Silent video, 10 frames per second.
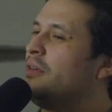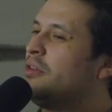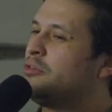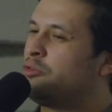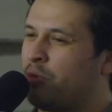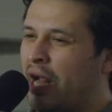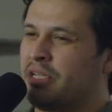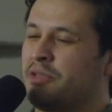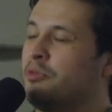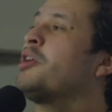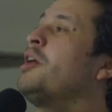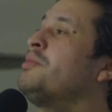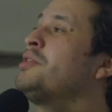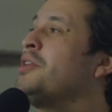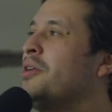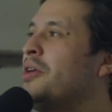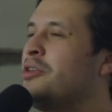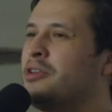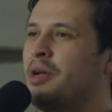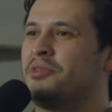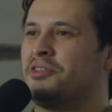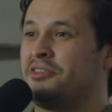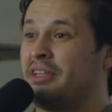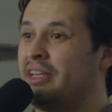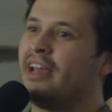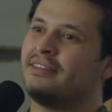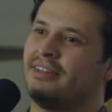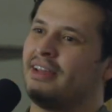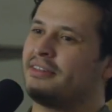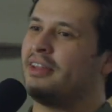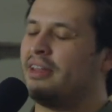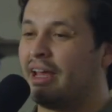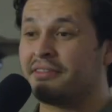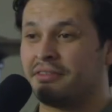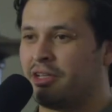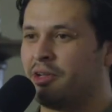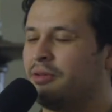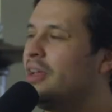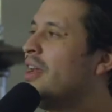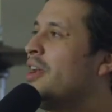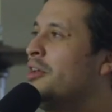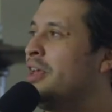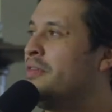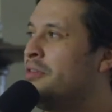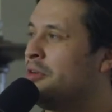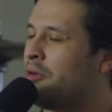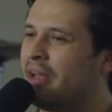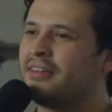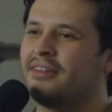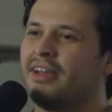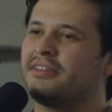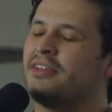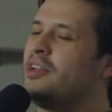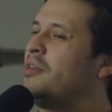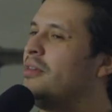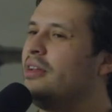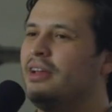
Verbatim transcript: strategies will come to you, and your job is just to say yes and, ex- and execute. He'll give you the grace to execute.